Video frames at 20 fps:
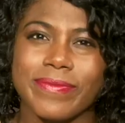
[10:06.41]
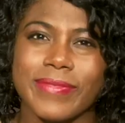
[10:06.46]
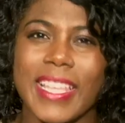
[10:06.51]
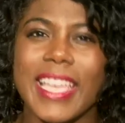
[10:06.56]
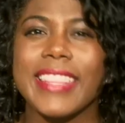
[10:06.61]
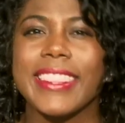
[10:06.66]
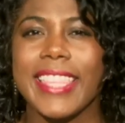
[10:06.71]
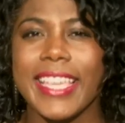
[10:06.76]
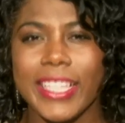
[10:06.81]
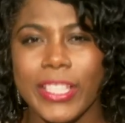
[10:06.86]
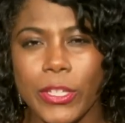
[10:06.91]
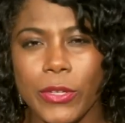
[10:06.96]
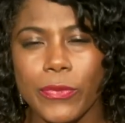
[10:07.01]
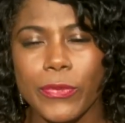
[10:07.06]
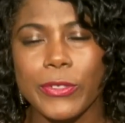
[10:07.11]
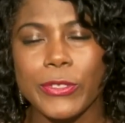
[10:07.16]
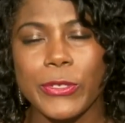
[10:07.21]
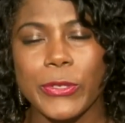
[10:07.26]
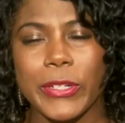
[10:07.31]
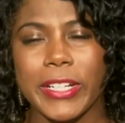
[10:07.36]
And thank you
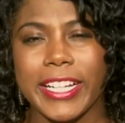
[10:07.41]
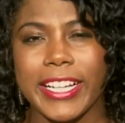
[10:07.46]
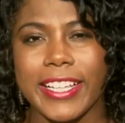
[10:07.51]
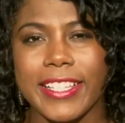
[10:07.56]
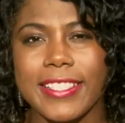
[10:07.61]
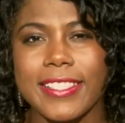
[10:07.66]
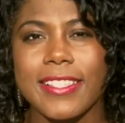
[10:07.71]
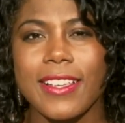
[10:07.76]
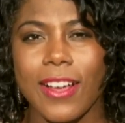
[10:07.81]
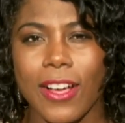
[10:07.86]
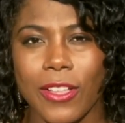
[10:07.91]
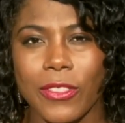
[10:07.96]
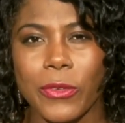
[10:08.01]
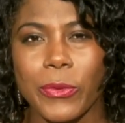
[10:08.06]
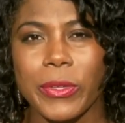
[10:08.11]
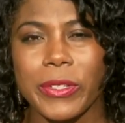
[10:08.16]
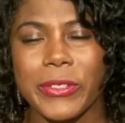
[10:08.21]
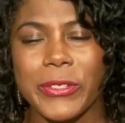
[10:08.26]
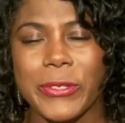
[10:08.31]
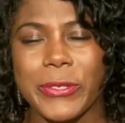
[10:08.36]
for joining us on the
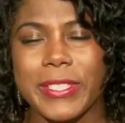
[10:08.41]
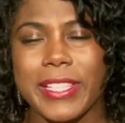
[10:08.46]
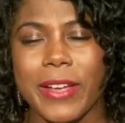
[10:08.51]
Real News